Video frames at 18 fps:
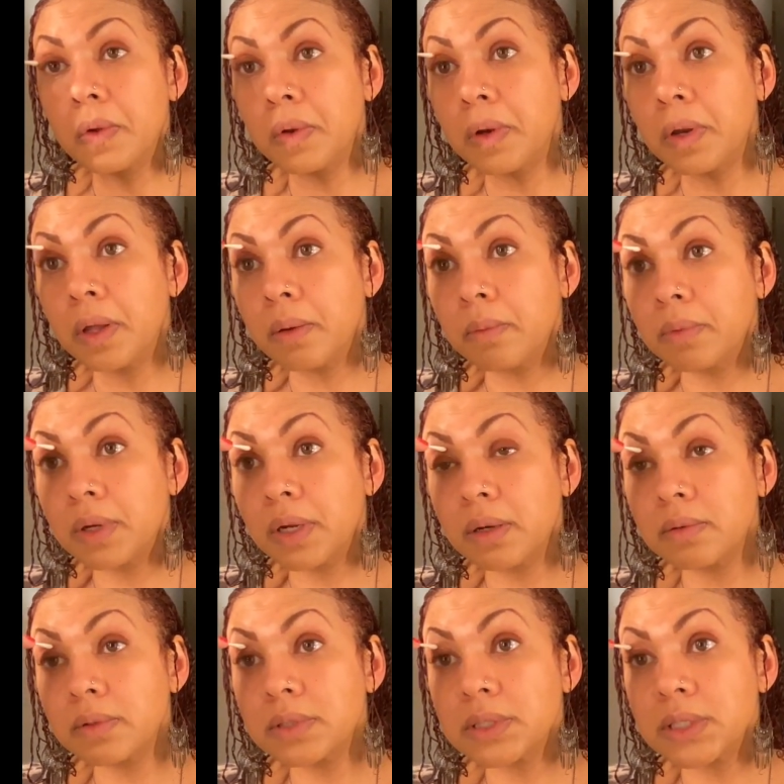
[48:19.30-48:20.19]
Now, when I
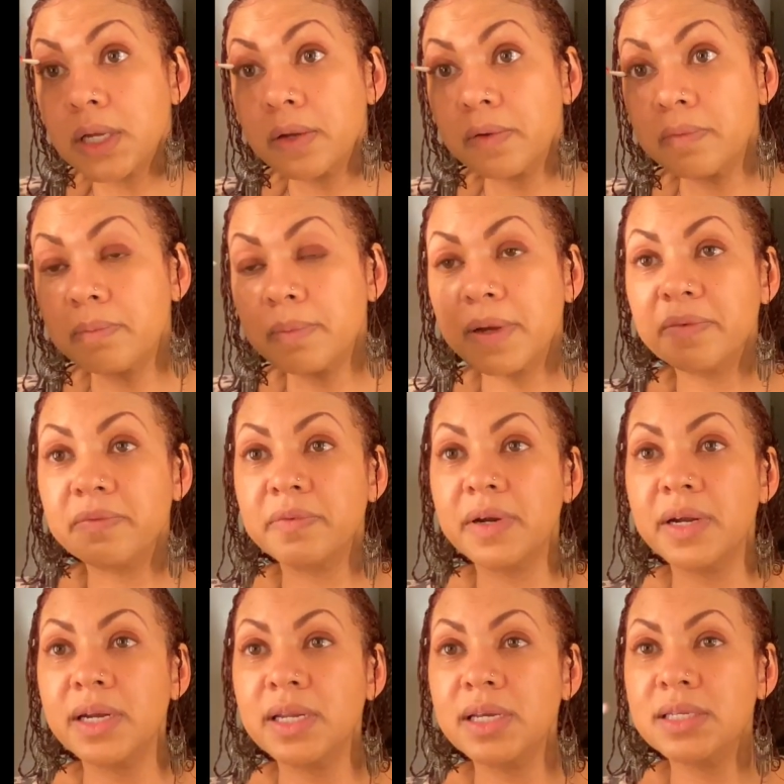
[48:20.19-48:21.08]
was off my
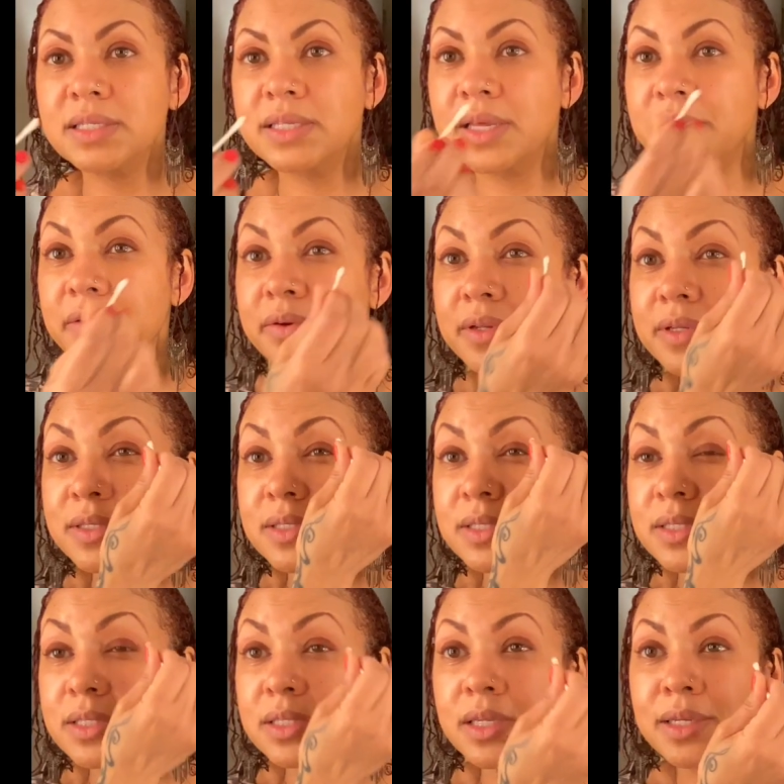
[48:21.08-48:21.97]
Fridays, Saturdays,
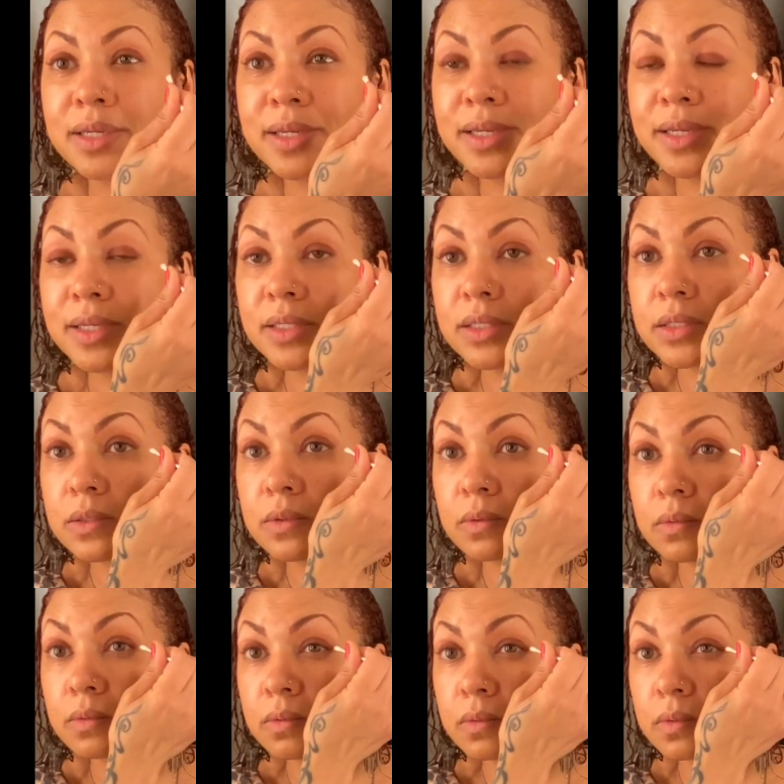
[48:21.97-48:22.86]
and Sundays,
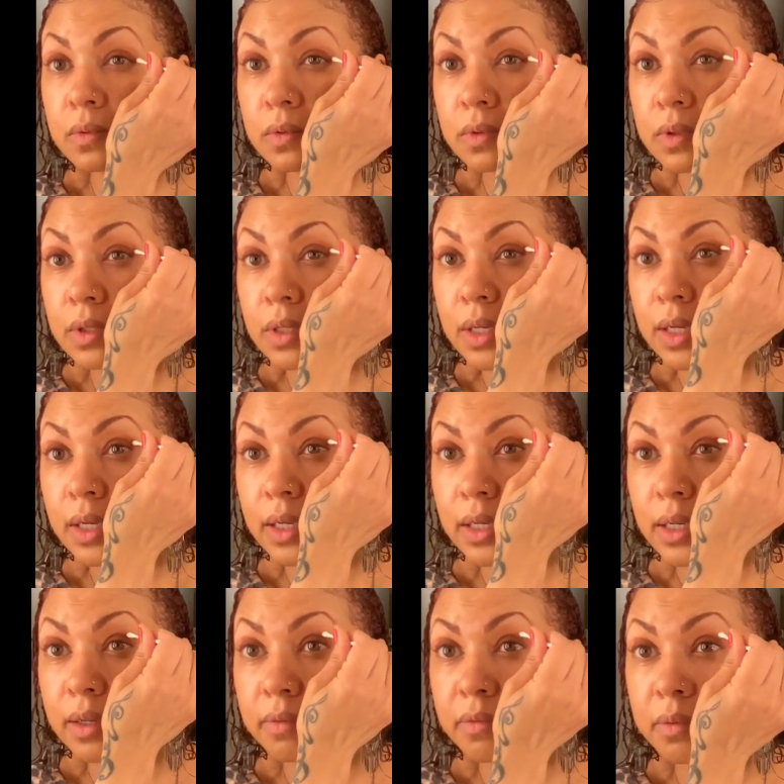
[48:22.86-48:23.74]
I
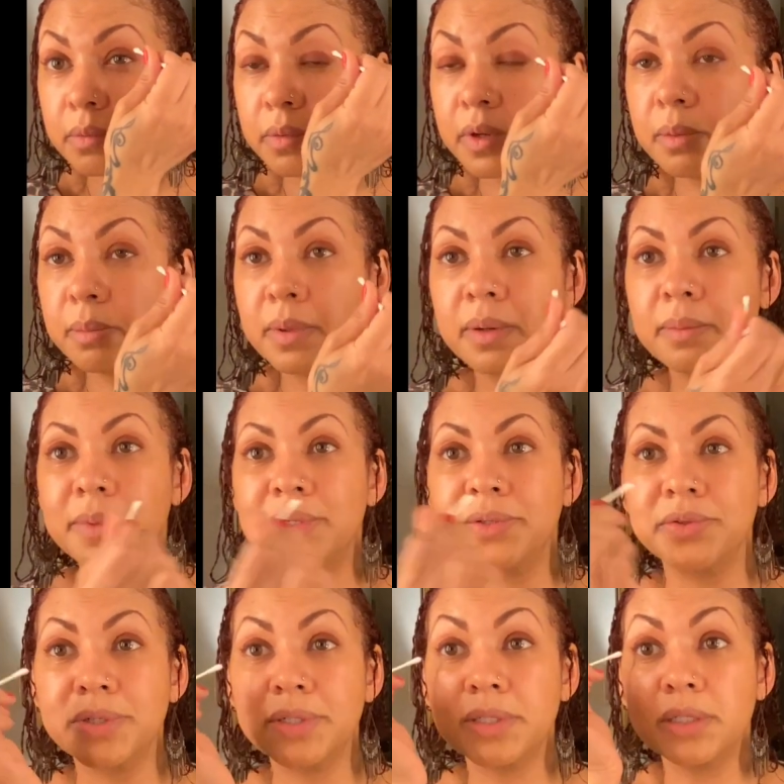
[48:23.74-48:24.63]
didn't have to worry about my
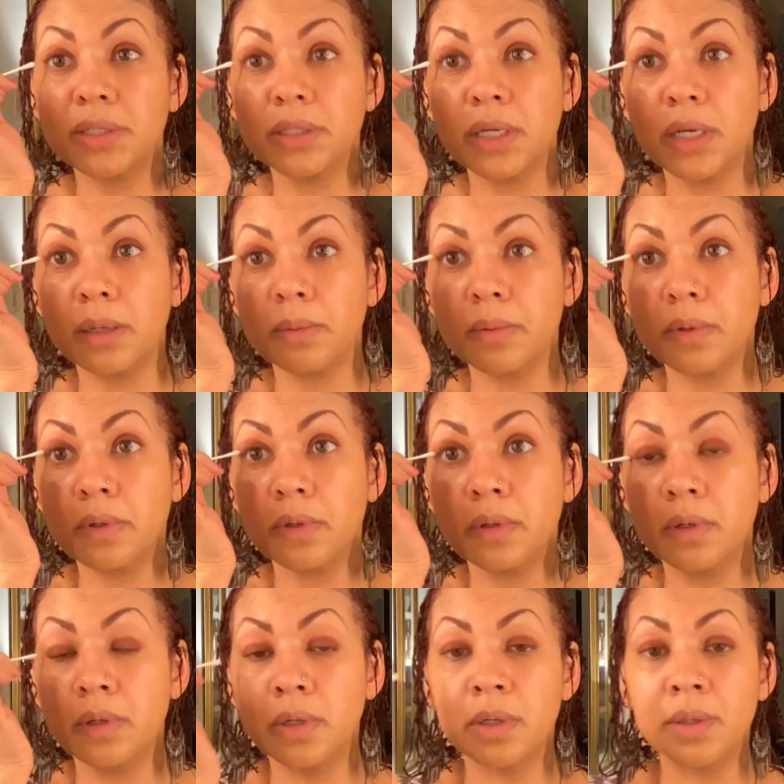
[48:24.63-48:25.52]
dressing table.
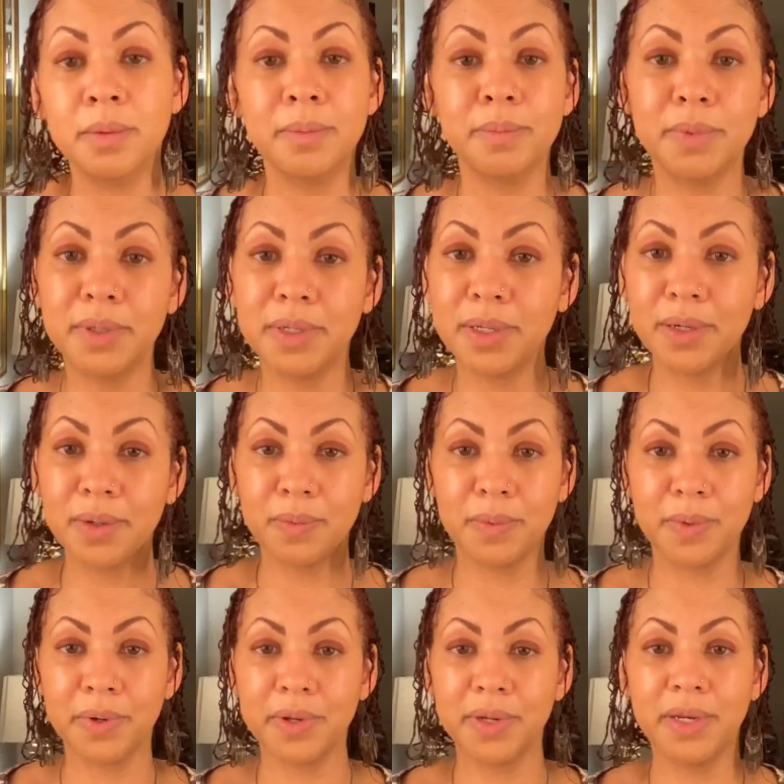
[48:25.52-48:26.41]
But now
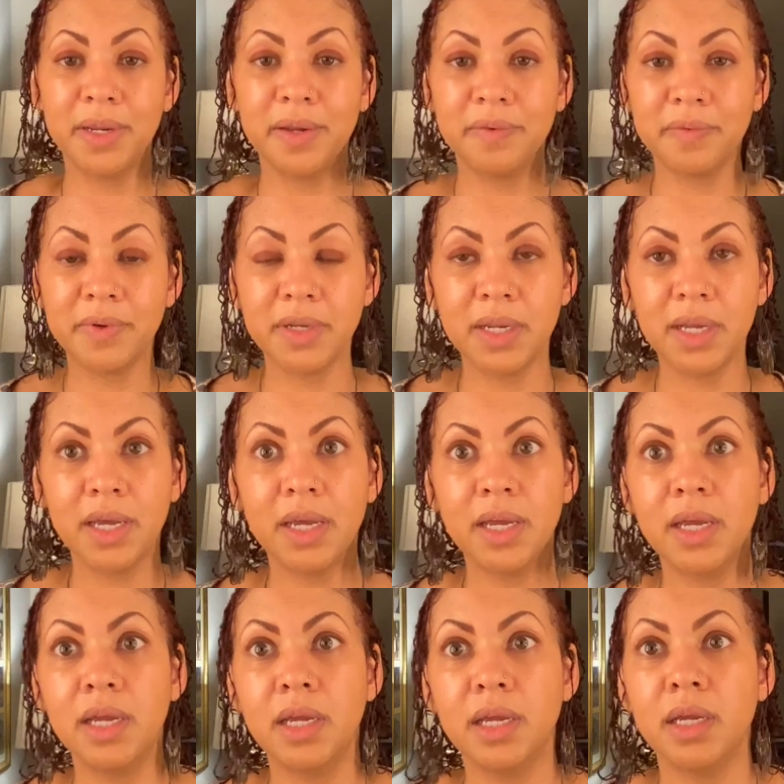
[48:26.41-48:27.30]
working every
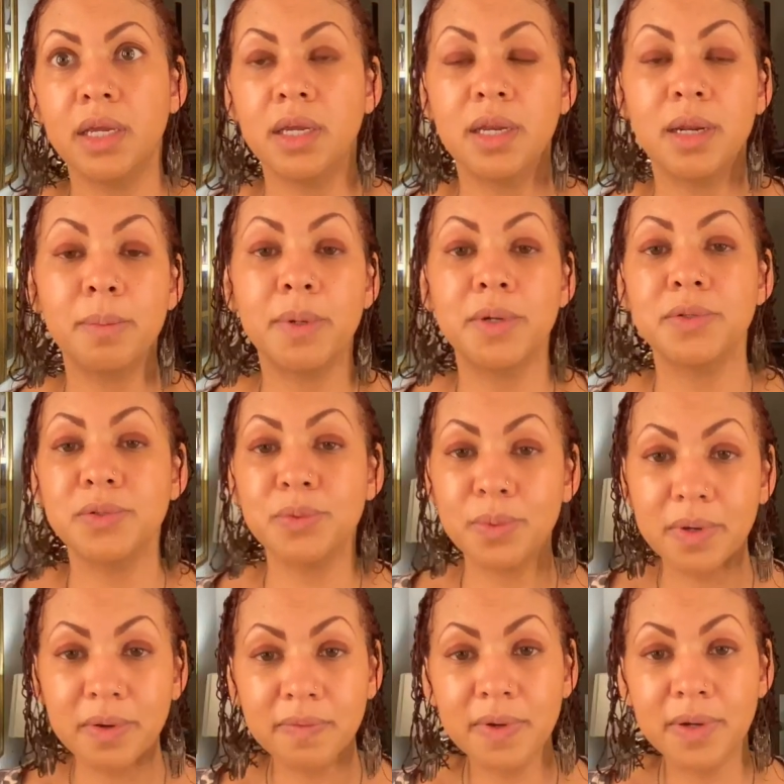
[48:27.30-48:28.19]
day, and I'm on
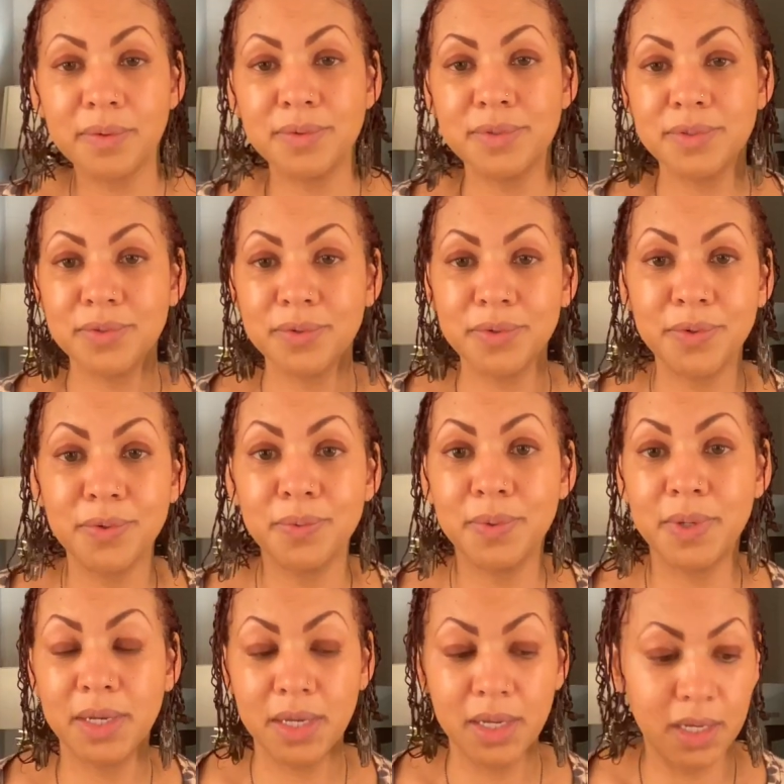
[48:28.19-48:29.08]
12 hours during the
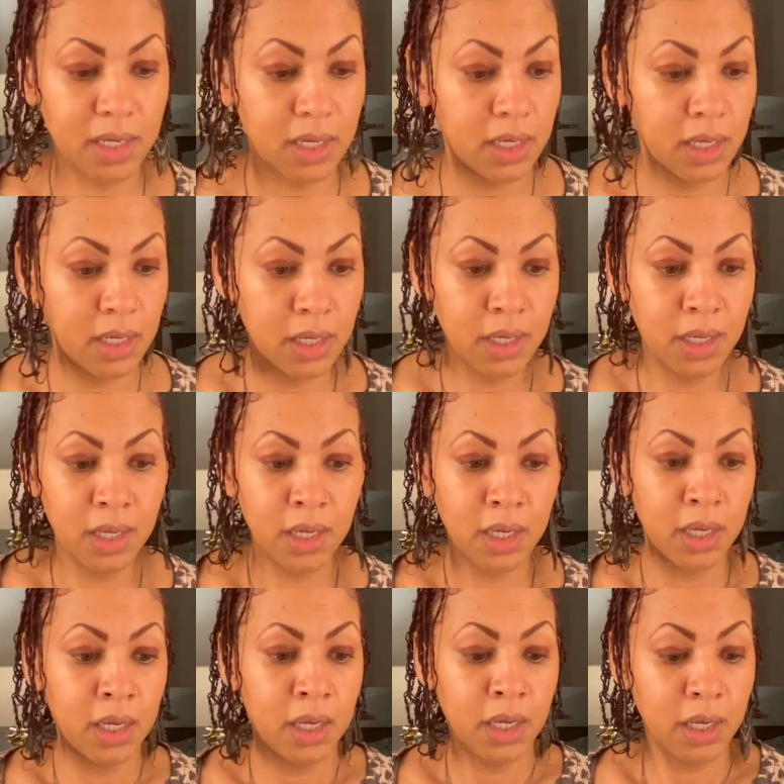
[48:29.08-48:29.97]
week,
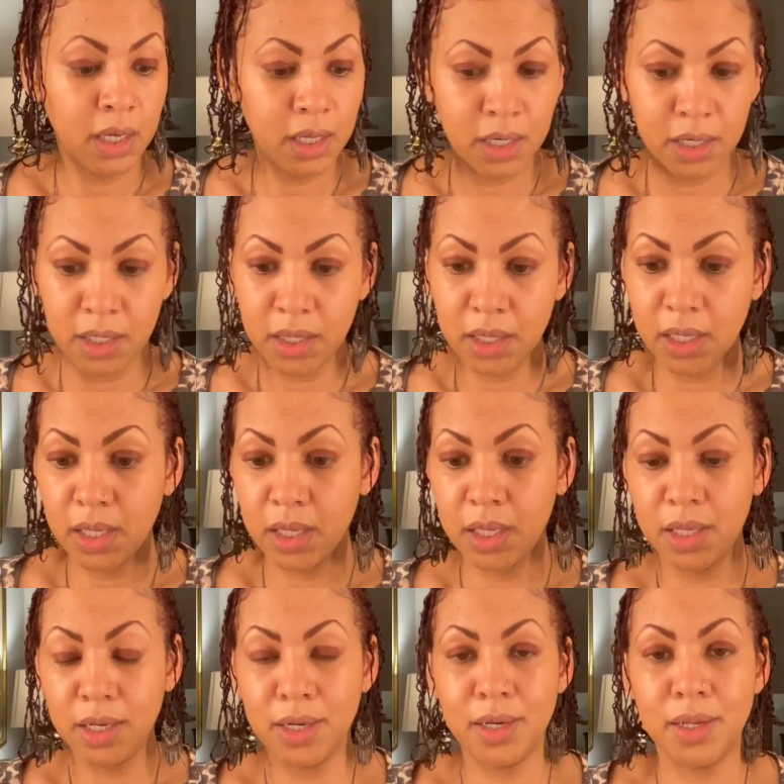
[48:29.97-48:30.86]
and
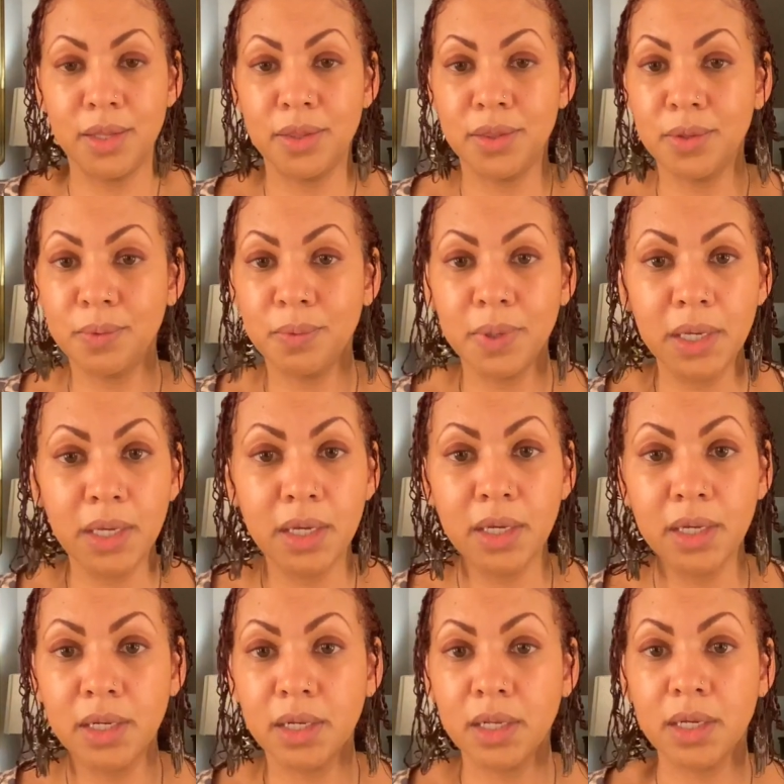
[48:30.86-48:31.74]
then the
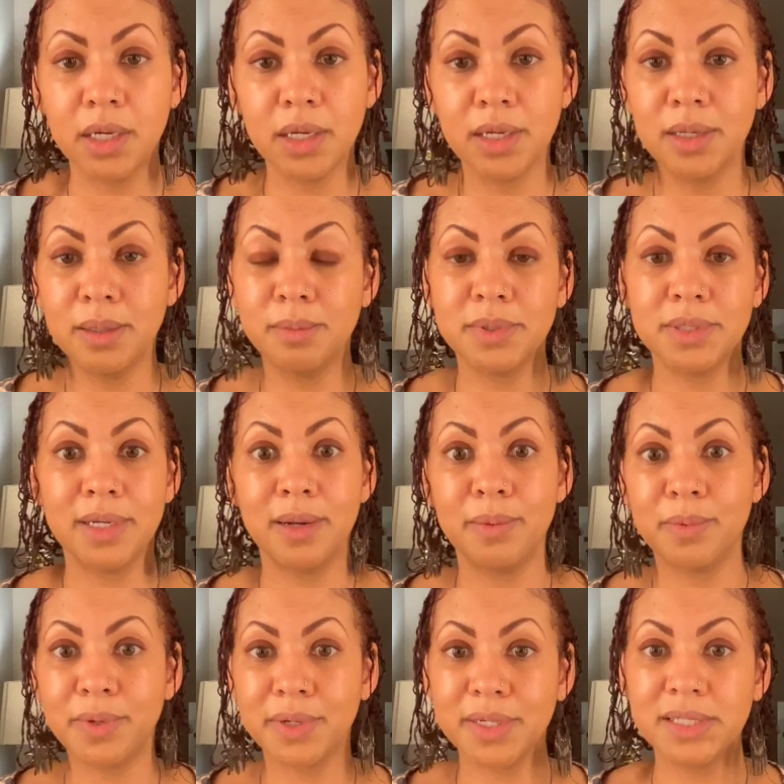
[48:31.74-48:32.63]
weekend comes and
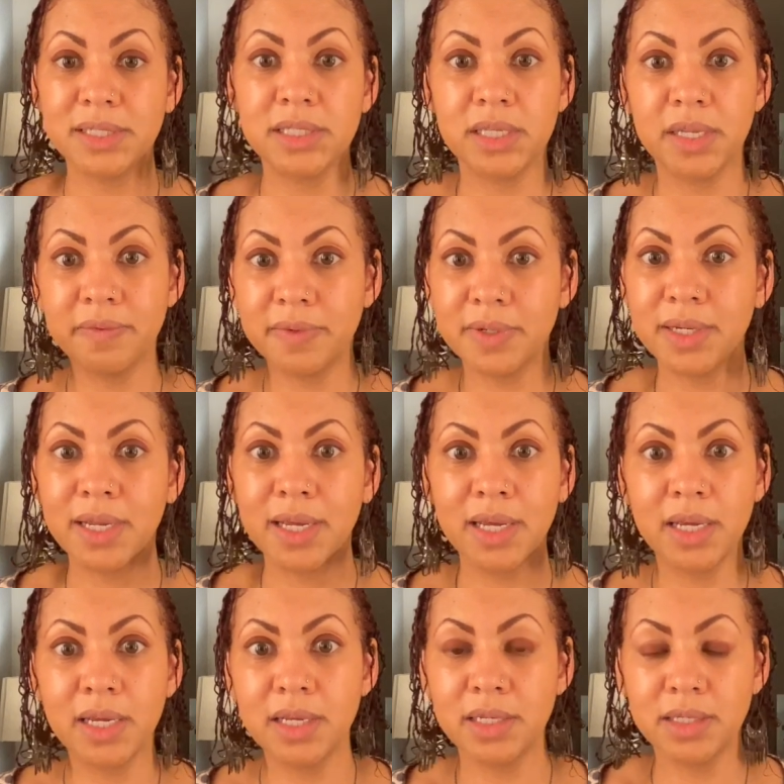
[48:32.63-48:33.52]
I'm working 7
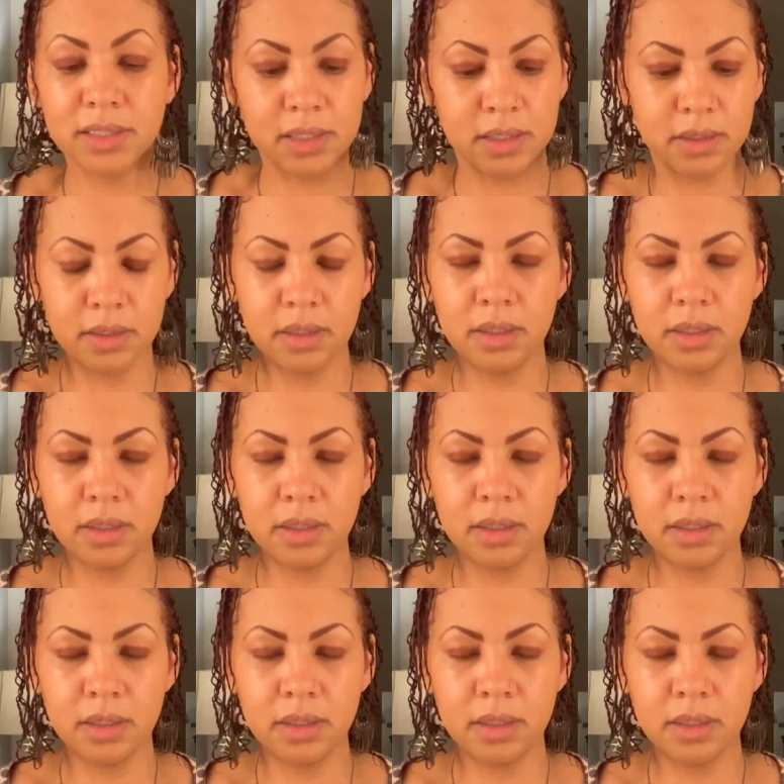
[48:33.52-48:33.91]
days.